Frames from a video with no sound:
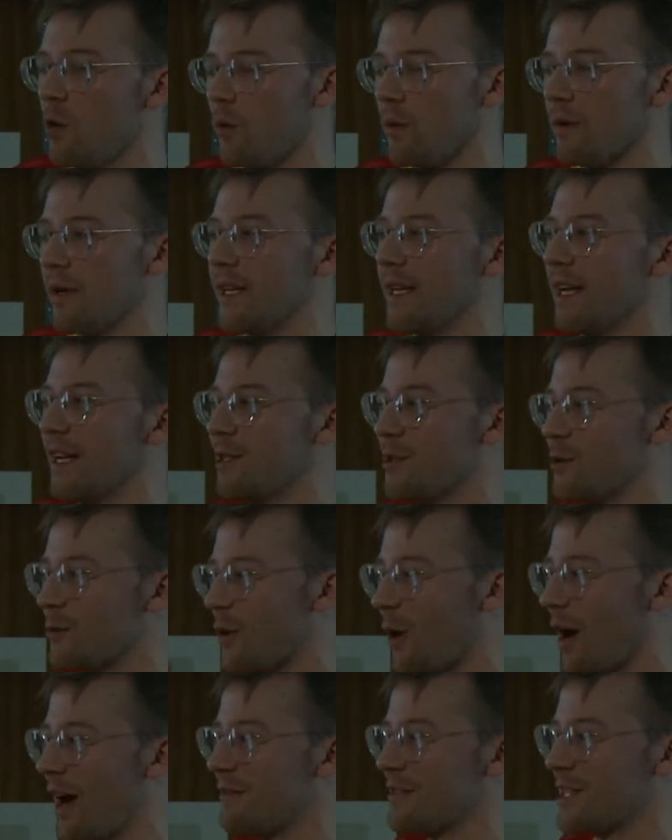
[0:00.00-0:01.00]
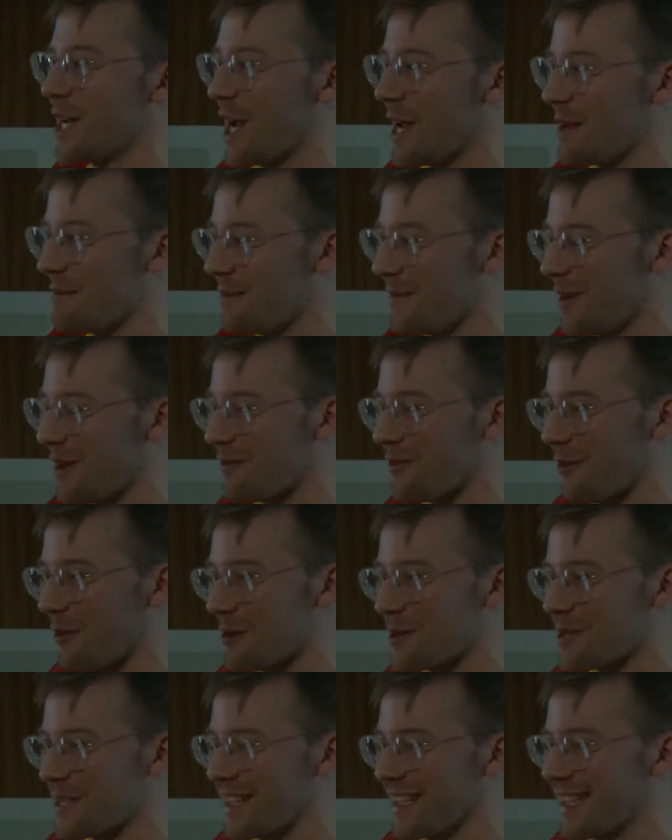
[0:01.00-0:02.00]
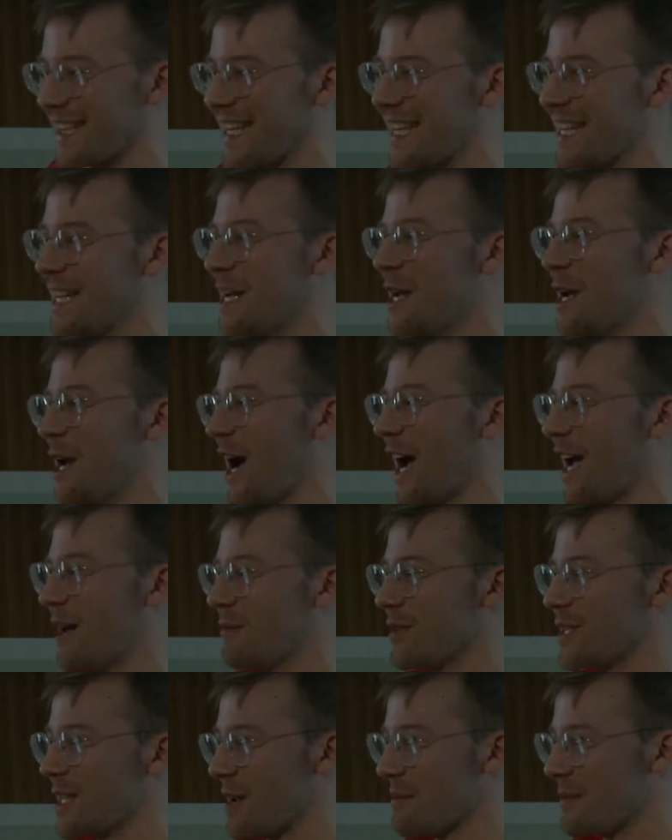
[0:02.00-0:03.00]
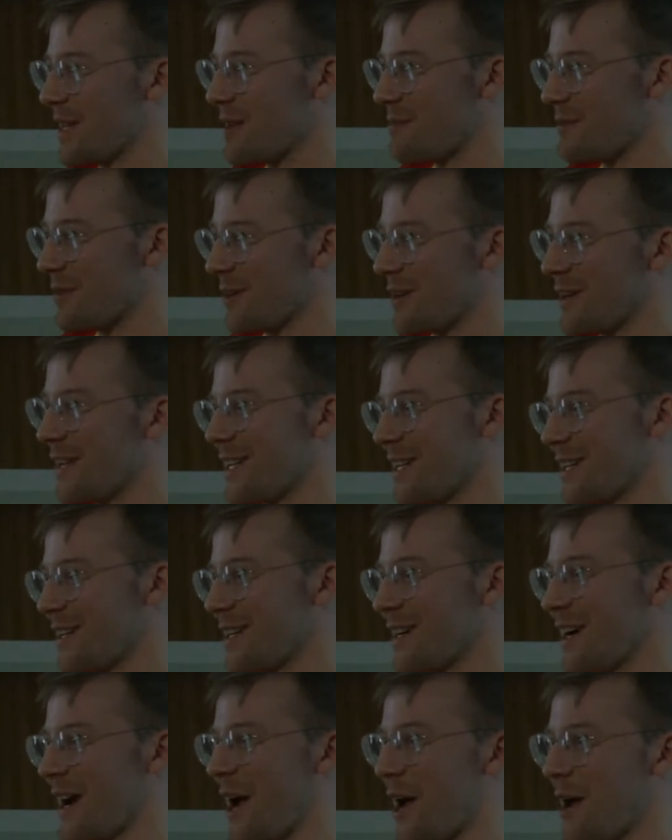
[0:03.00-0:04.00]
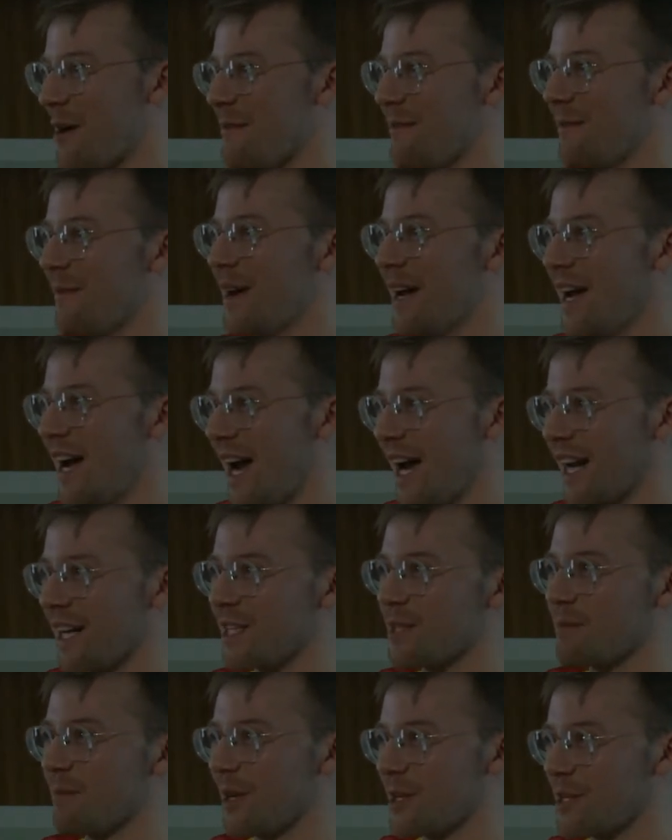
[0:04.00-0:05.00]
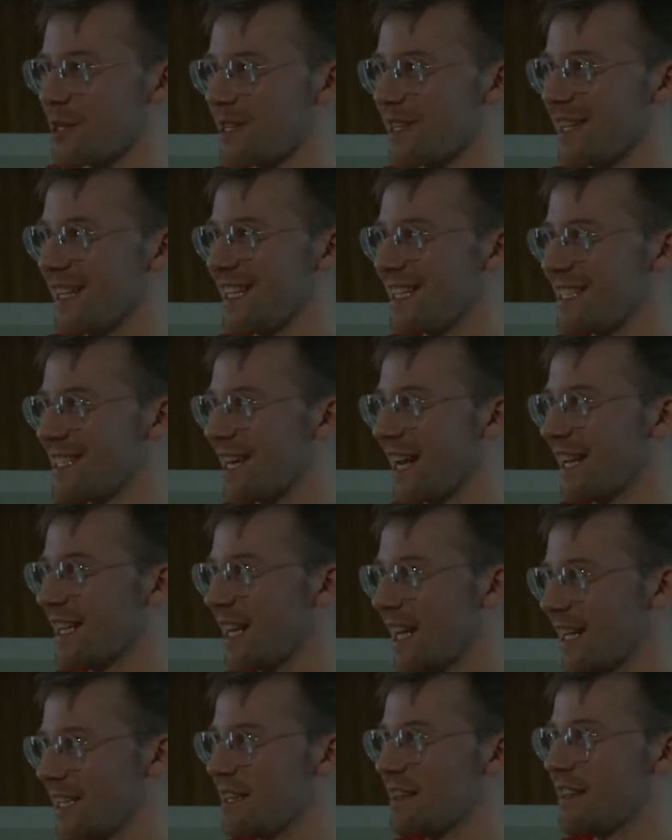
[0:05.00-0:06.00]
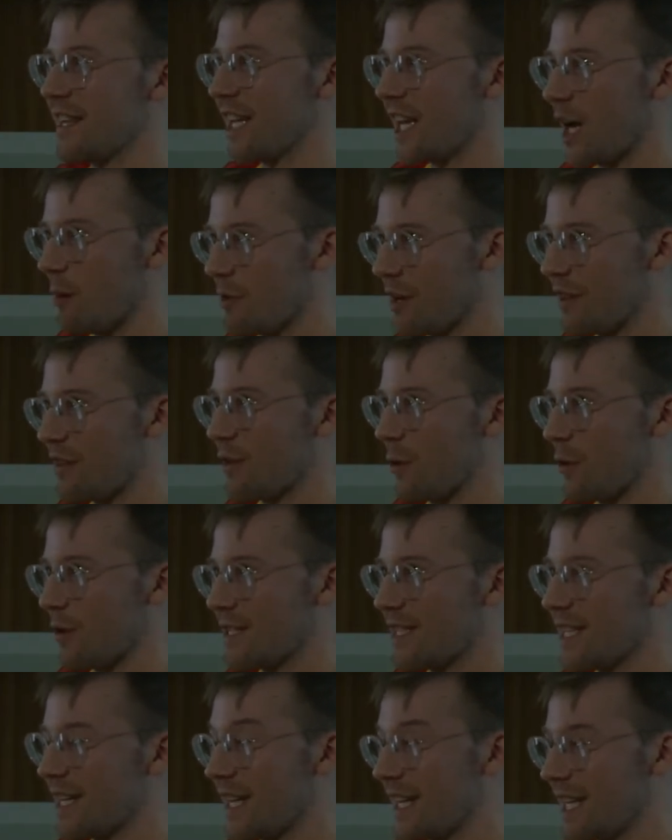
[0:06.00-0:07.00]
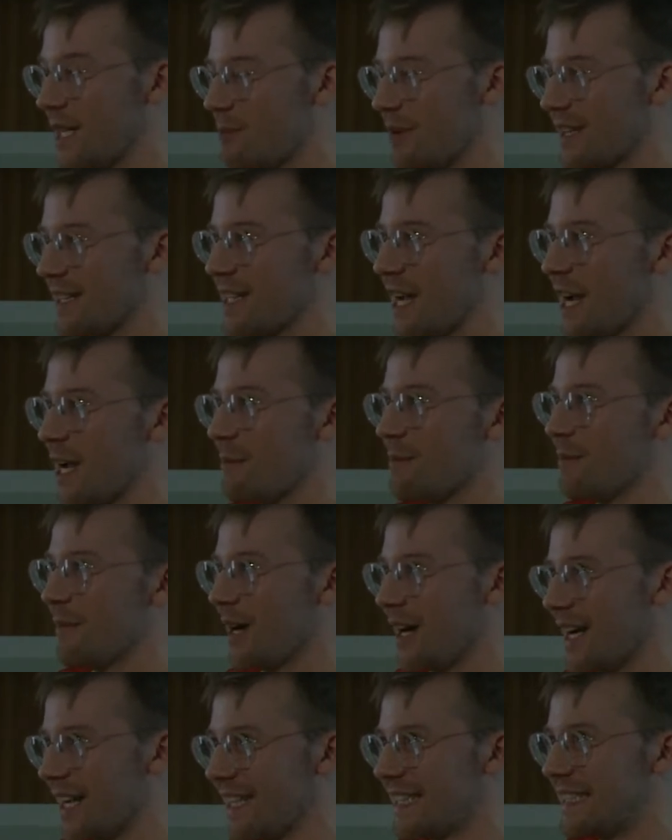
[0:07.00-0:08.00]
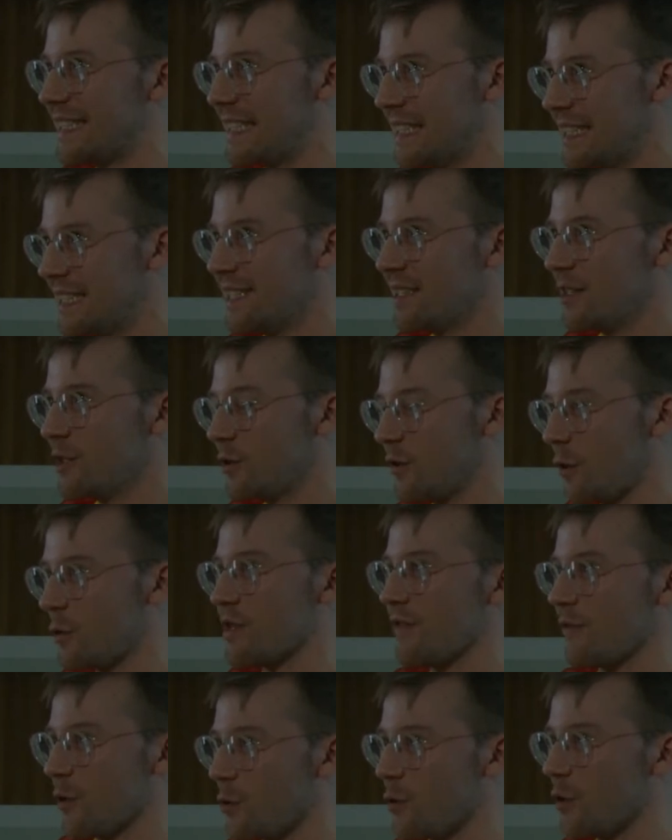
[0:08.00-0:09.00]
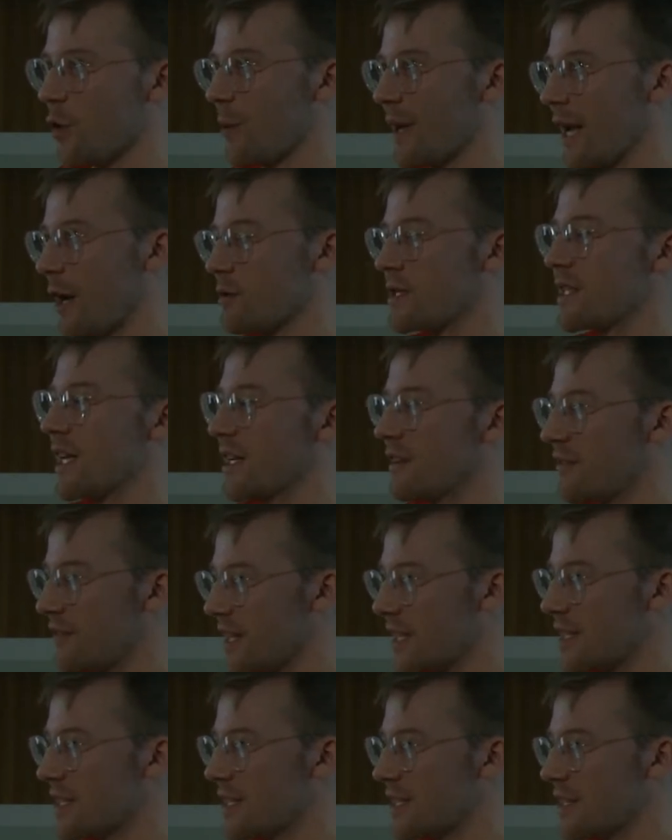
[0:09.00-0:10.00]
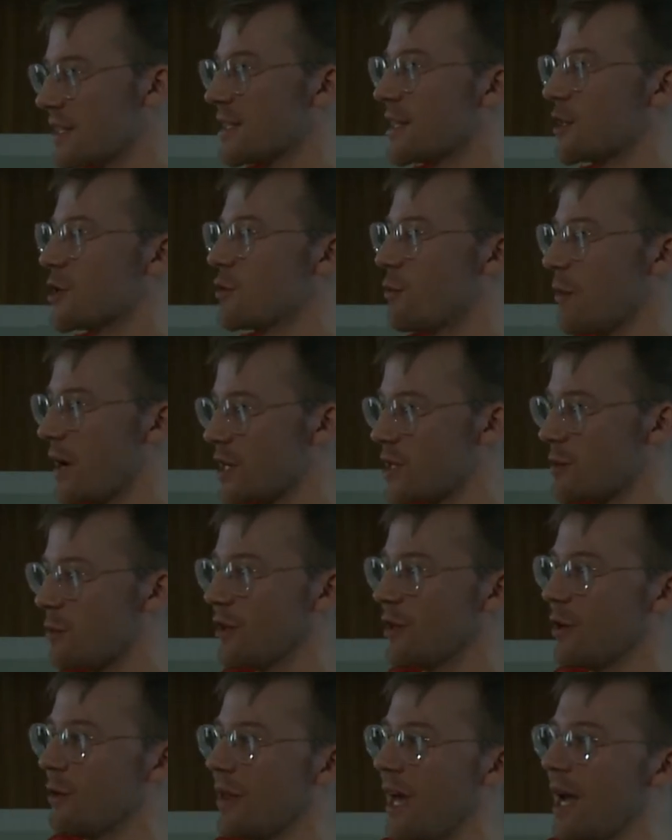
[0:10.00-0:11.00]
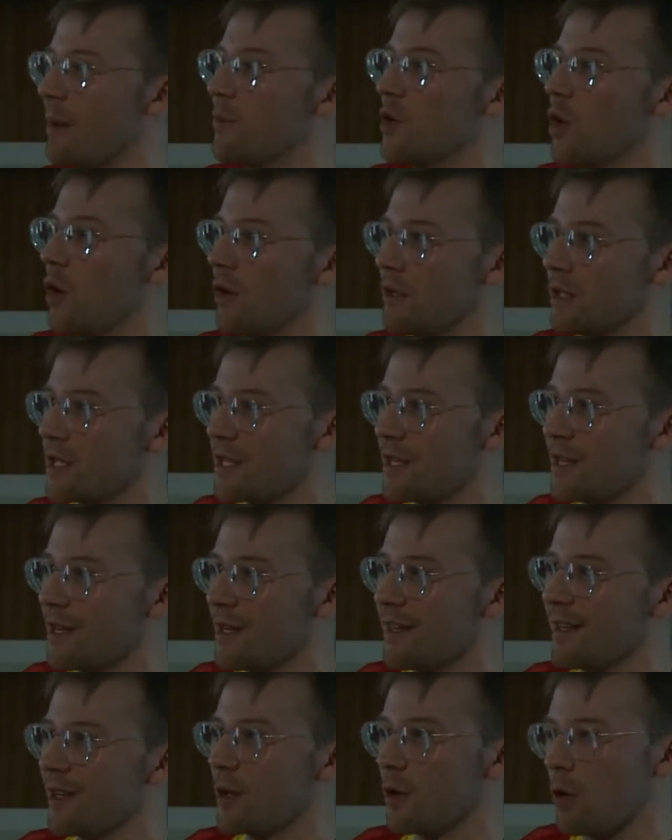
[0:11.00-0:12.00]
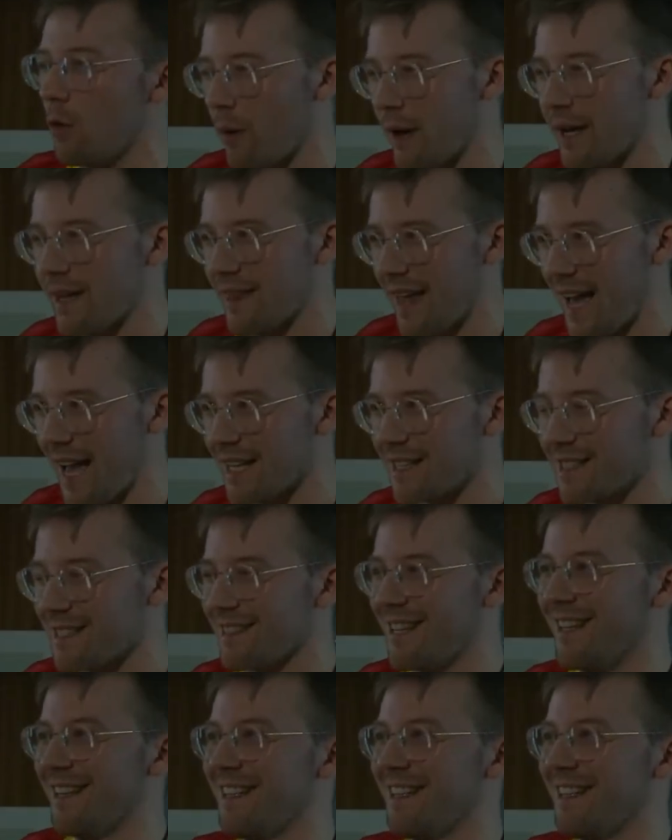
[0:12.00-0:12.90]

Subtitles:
We do not have time, unfortunately. I am a timekeeper here. As much as I like to think I'm an authority at keeping time, those of you who know me outside of this situation will know that I'm not quite that.